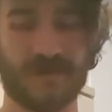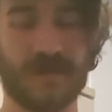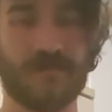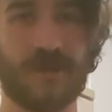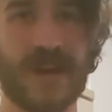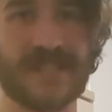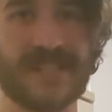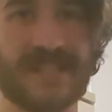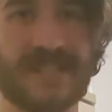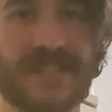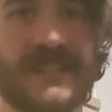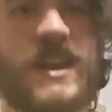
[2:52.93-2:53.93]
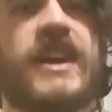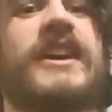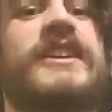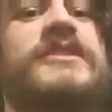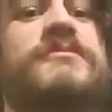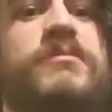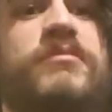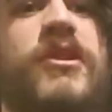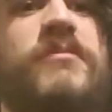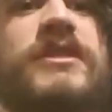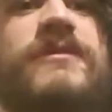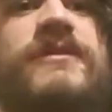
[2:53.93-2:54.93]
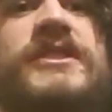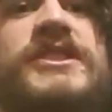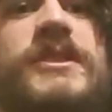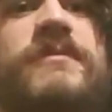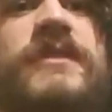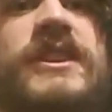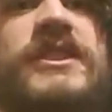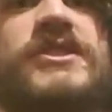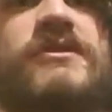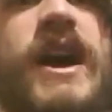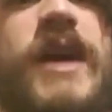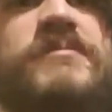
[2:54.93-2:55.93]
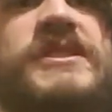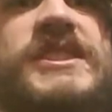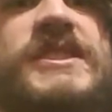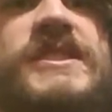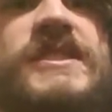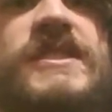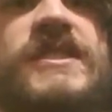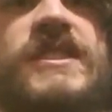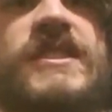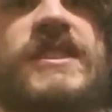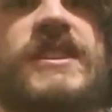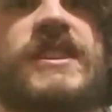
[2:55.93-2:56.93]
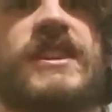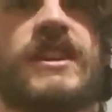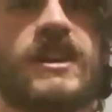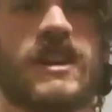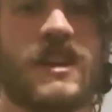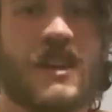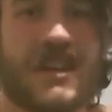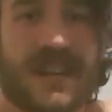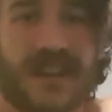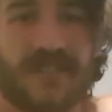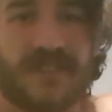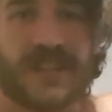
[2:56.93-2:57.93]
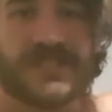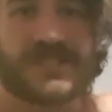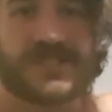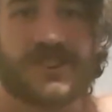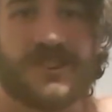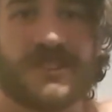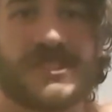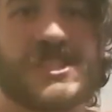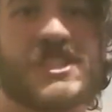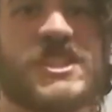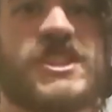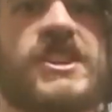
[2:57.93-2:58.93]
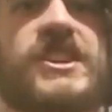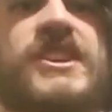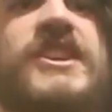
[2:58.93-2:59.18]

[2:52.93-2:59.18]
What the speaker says: Compress it, and you will probably feel something in your traps. And raise your shoulders.